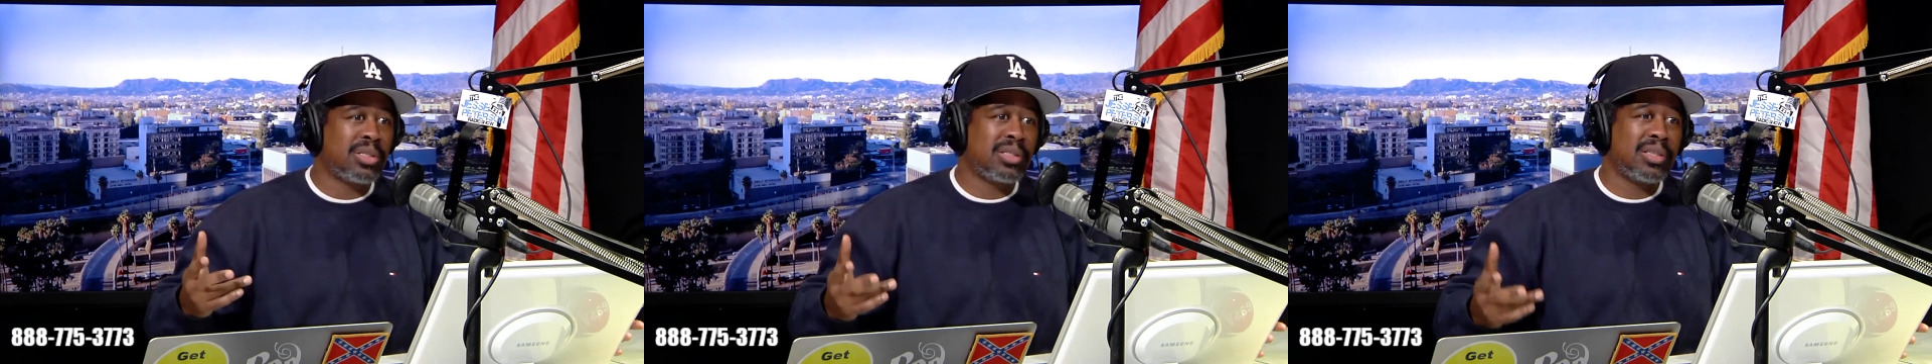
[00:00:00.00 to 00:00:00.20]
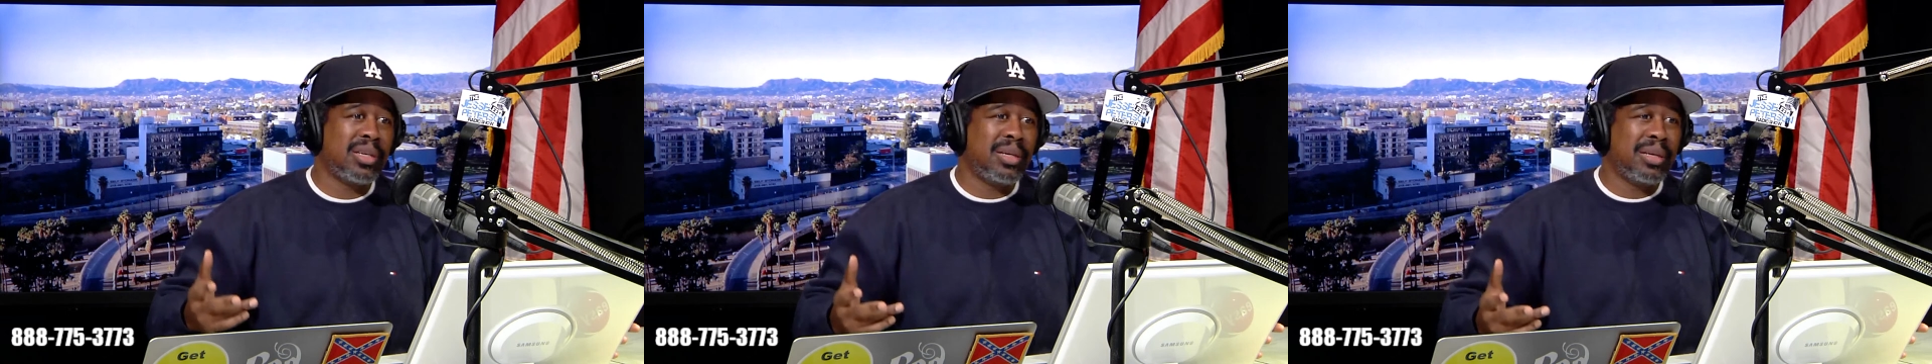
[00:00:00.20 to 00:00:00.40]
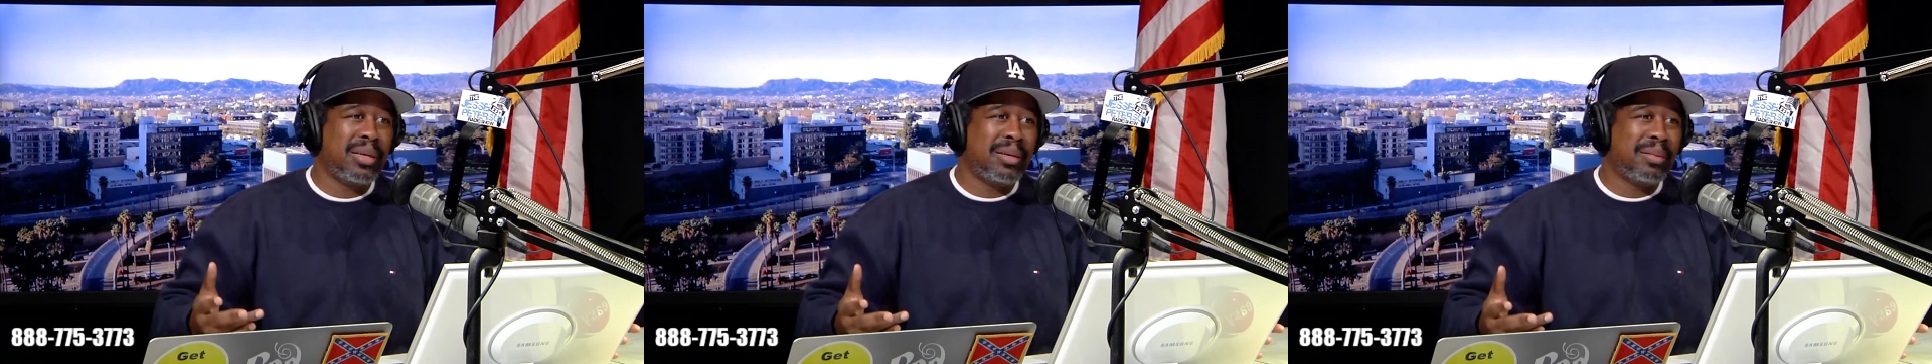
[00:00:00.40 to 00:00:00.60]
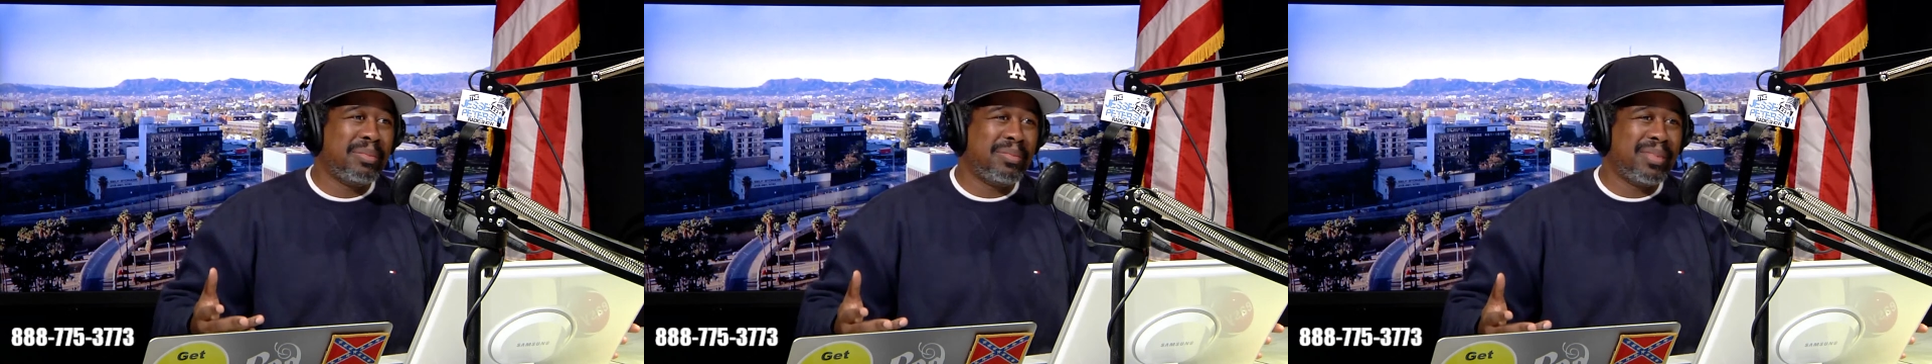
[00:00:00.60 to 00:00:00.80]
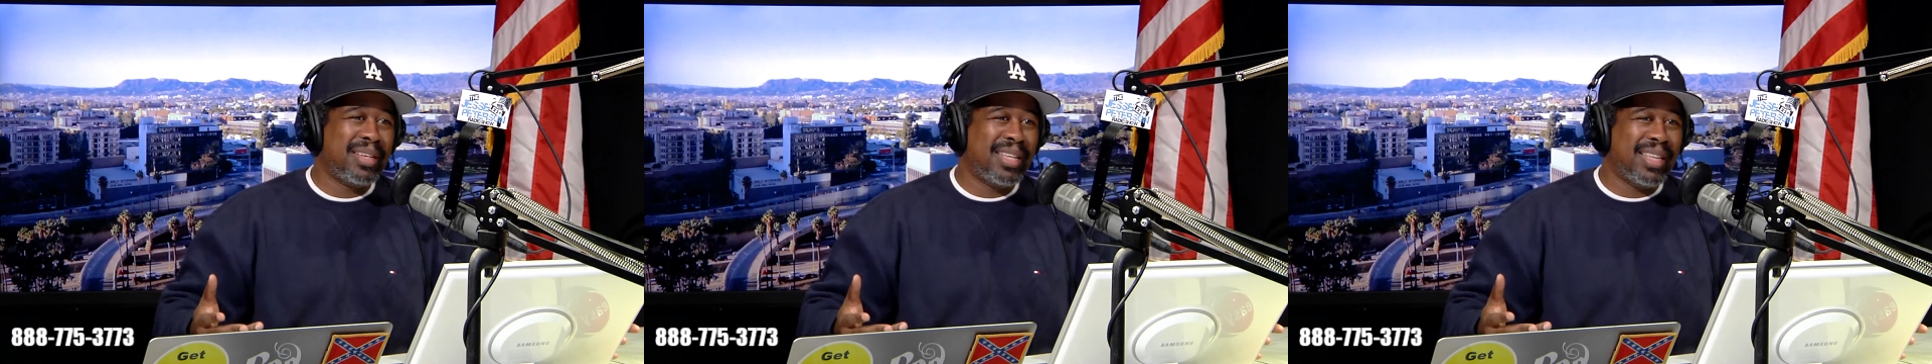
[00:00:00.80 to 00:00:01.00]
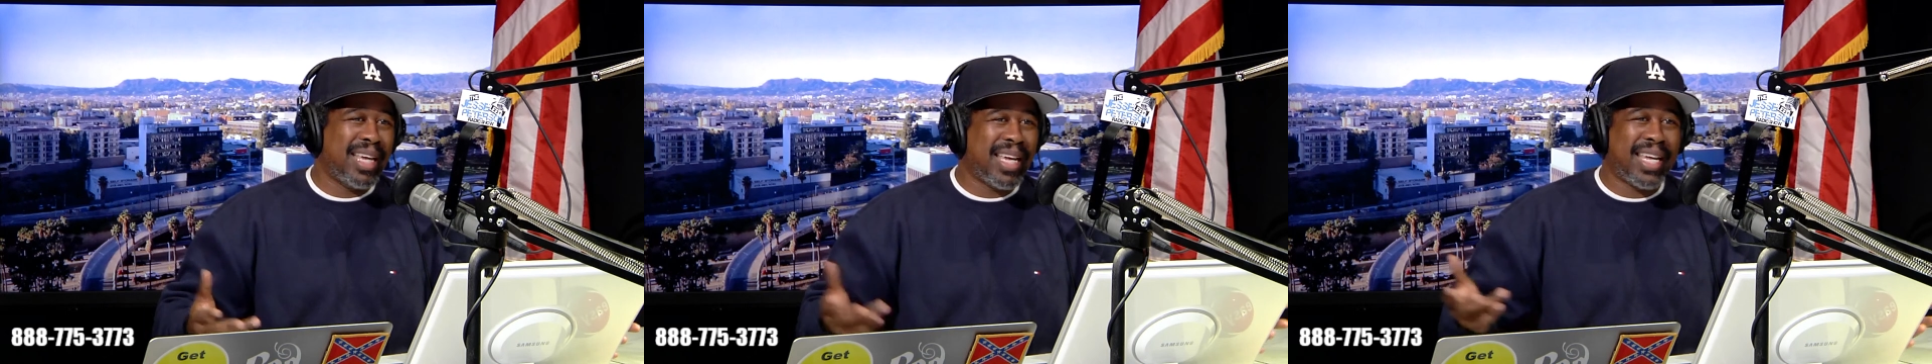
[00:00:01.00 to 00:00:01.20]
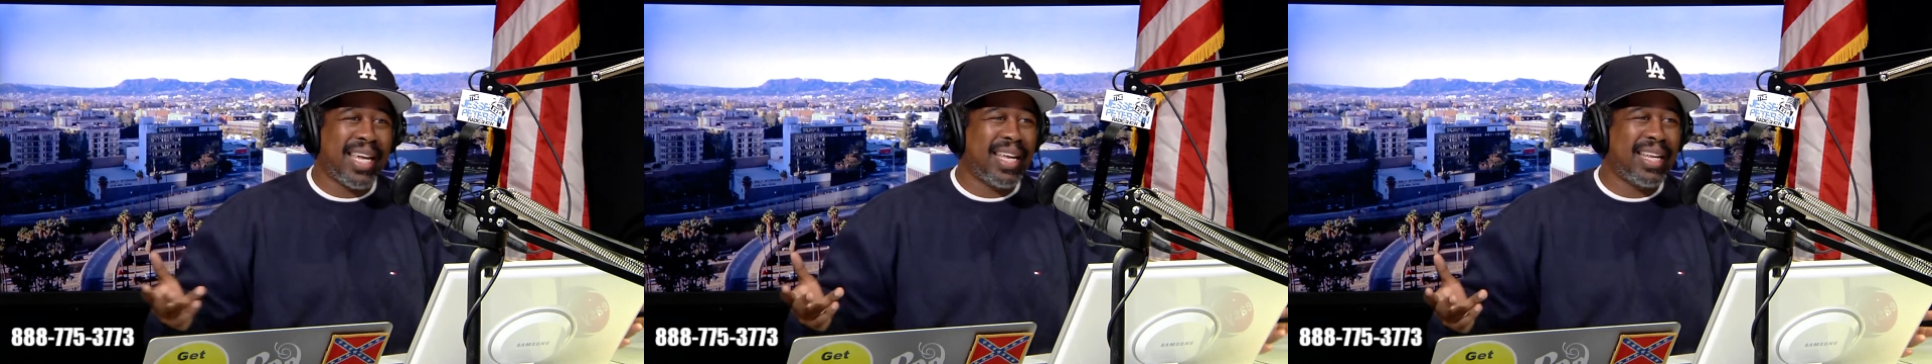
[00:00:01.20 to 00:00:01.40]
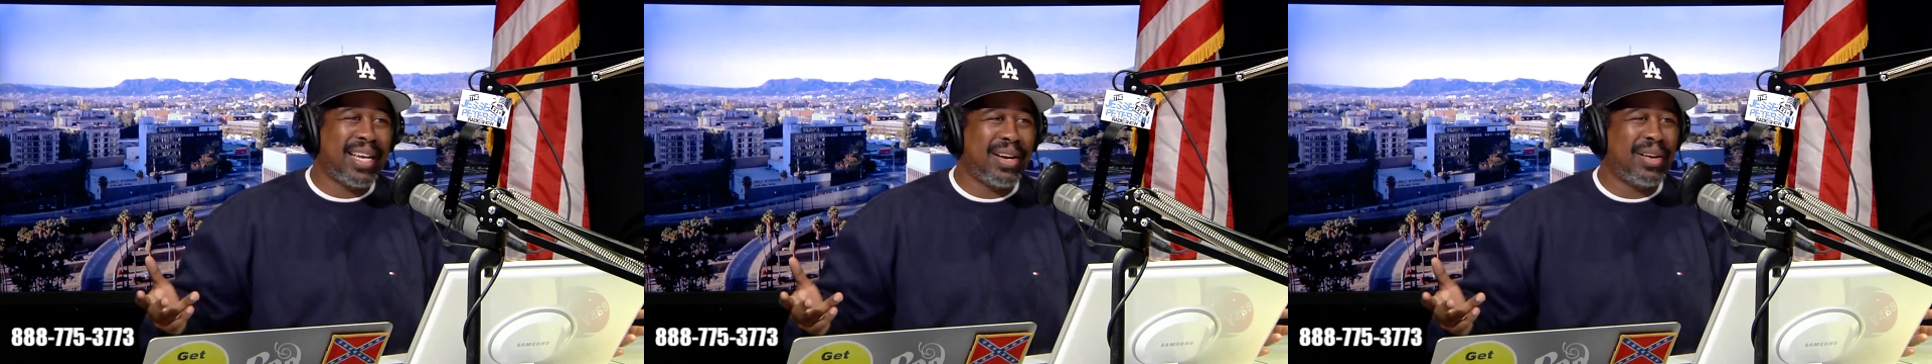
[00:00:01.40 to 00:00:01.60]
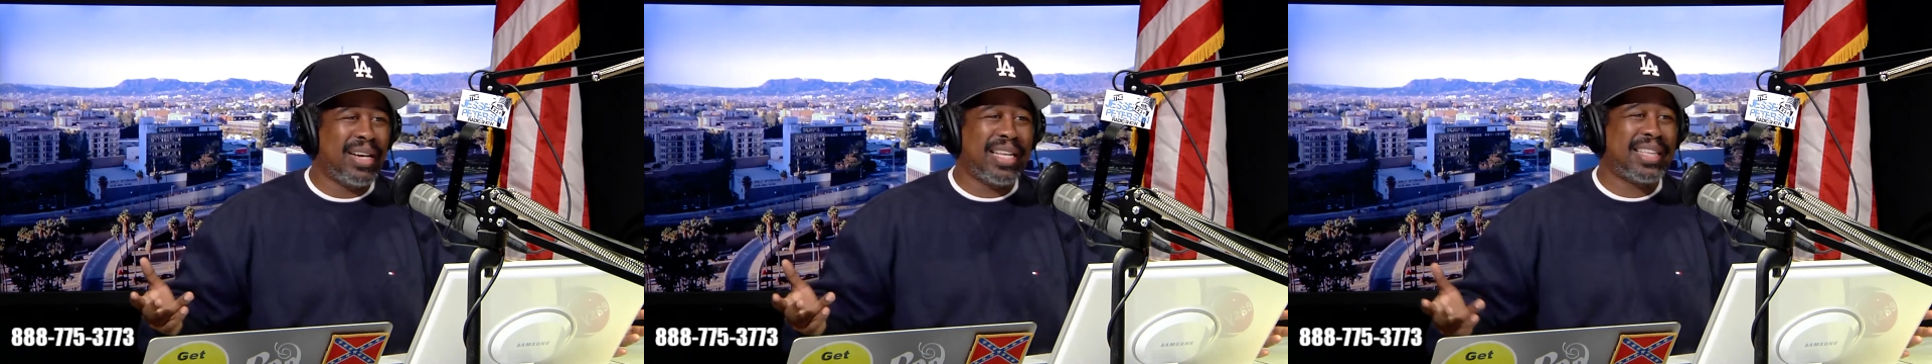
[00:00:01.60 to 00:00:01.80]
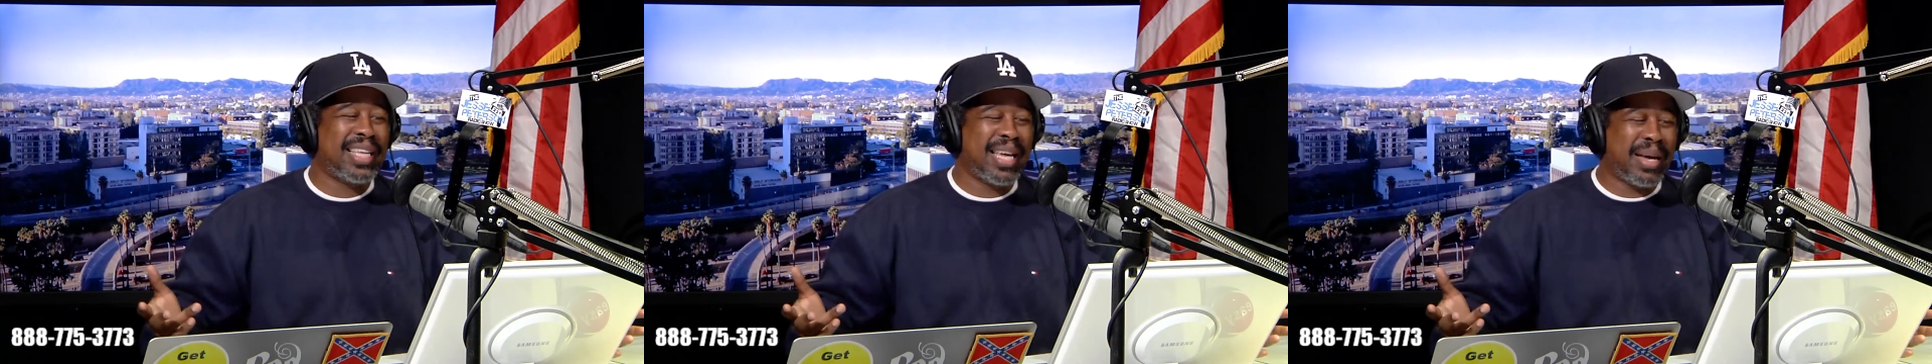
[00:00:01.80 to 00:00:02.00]
They can't hear
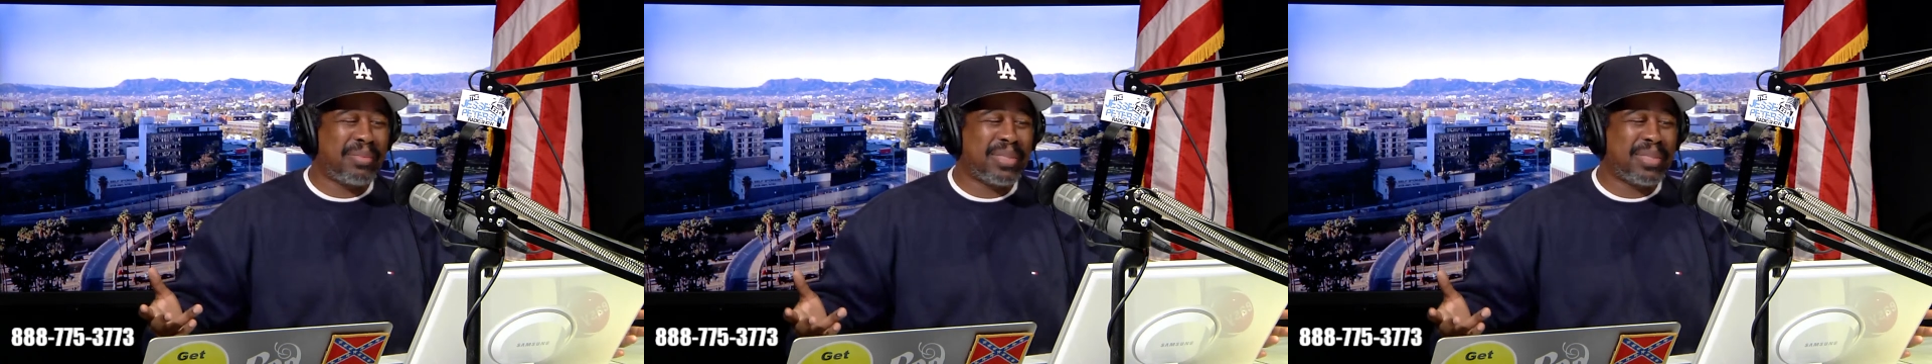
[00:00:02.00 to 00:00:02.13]
anything